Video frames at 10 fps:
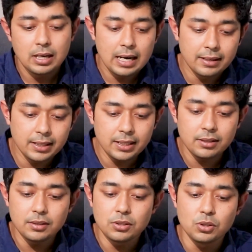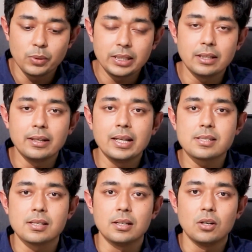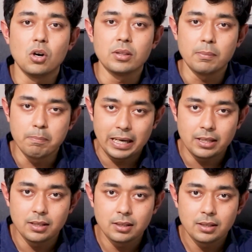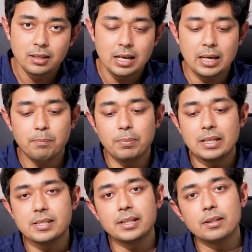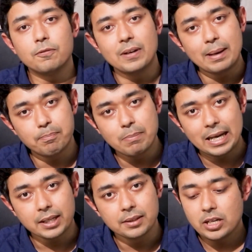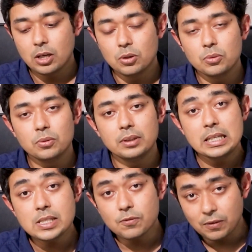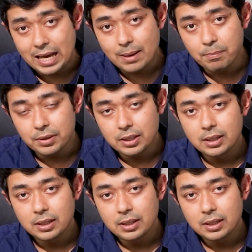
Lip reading: and then doing the laser on the bed and placing the flap back. Now, this flap